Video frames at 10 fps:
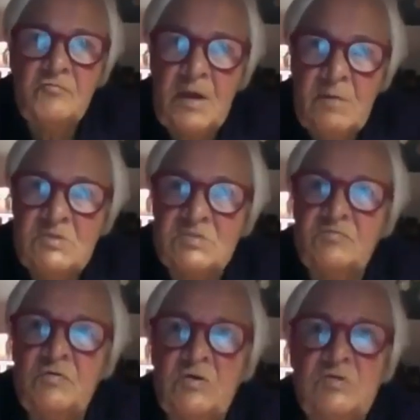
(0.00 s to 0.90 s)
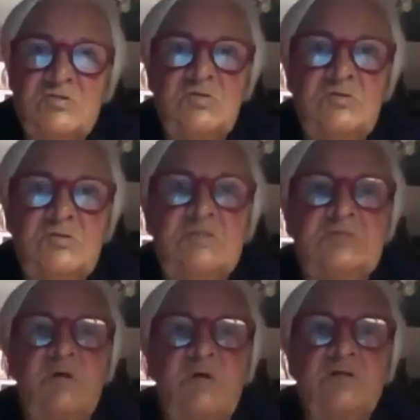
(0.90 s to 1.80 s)
famous for the
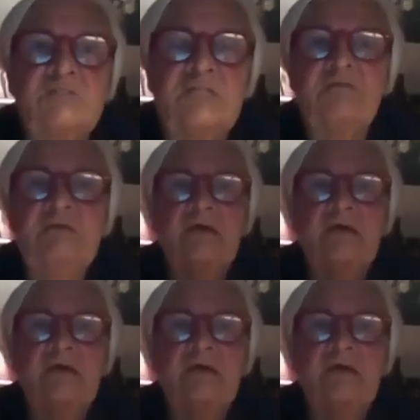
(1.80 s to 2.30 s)
students because they